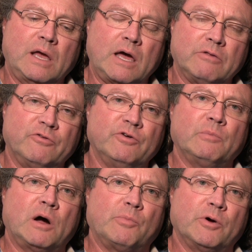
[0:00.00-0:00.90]
out of the
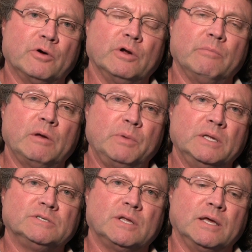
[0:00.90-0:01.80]
football program at
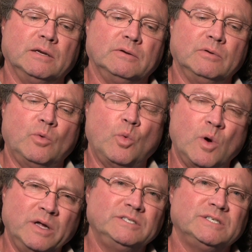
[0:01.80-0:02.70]
Penn State.
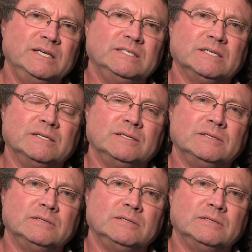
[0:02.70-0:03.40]
One season.